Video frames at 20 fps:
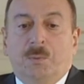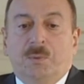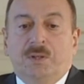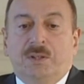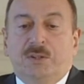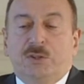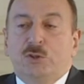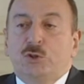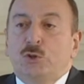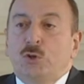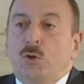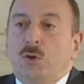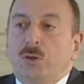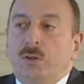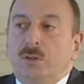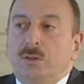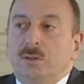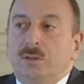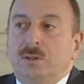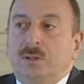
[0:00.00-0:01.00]
We
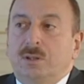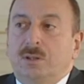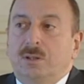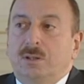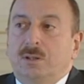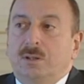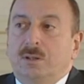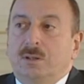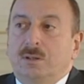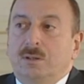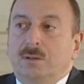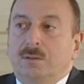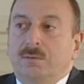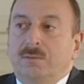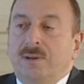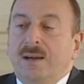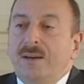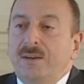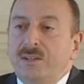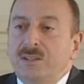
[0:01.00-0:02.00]
joined
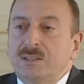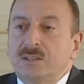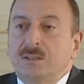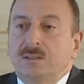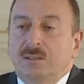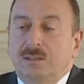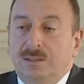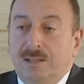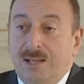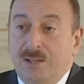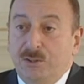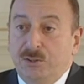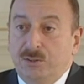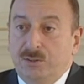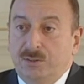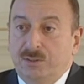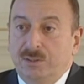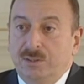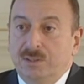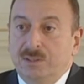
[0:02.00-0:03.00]
various
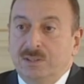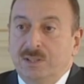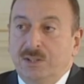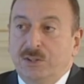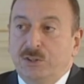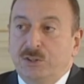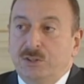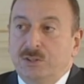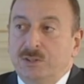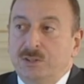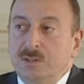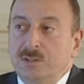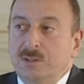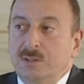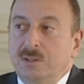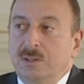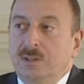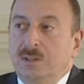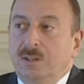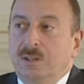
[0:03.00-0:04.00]
international
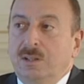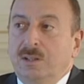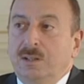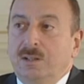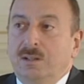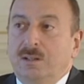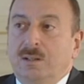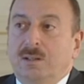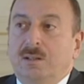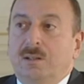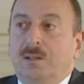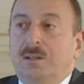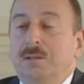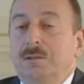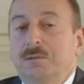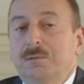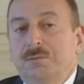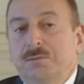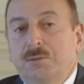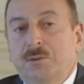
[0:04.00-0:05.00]
organizations,
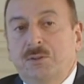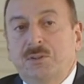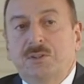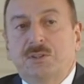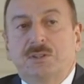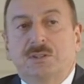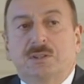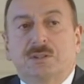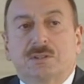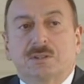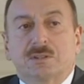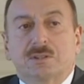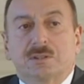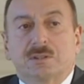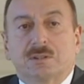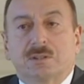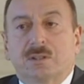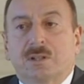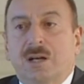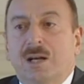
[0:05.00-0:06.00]
for instance,
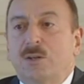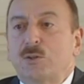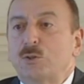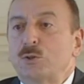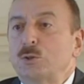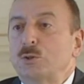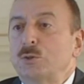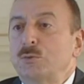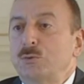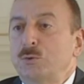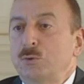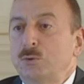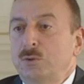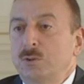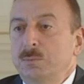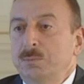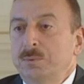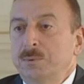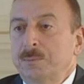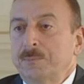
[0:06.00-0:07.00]
Council of
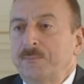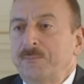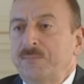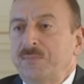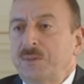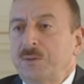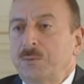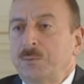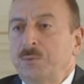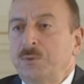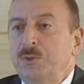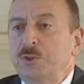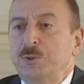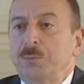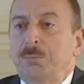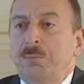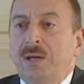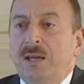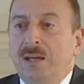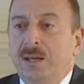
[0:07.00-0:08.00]
Europe,
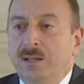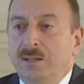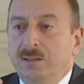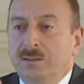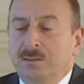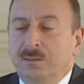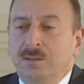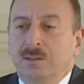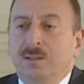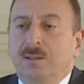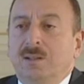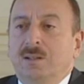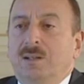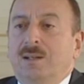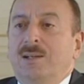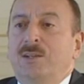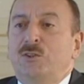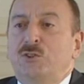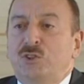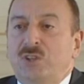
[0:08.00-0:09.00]
which main
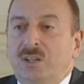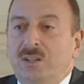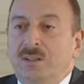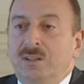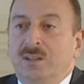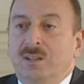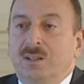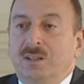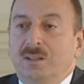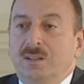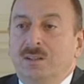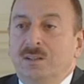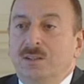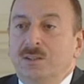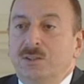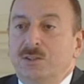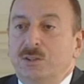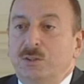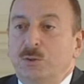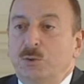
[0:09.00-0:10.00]
agenda
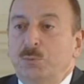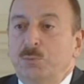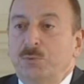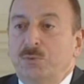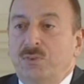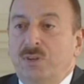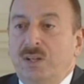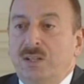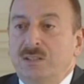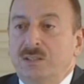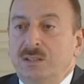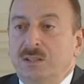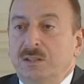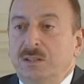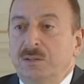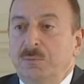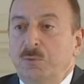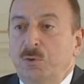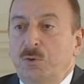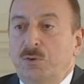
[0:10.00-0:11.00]
is human rights
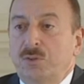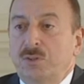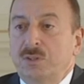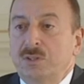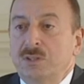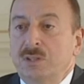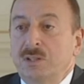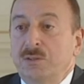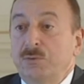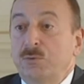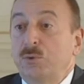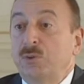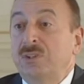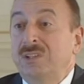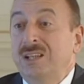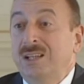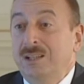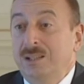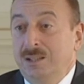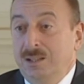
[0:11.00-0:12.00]
and democracy, and for
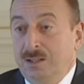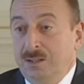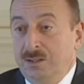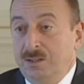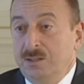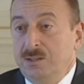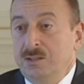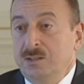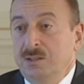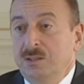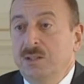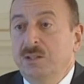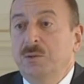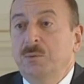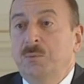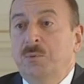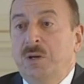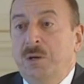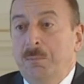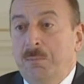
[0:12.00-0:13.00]
10 years
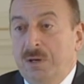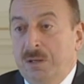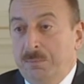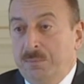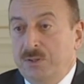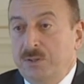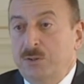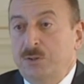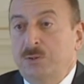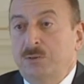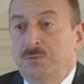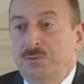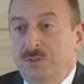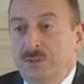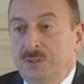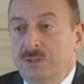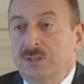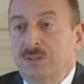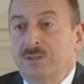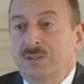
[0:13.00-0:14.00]
we are members of
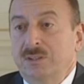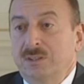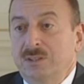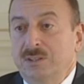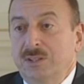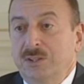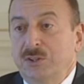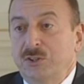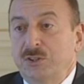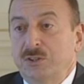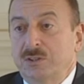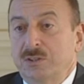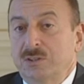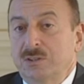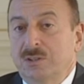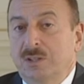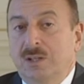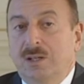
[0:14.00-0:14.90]
these organizations.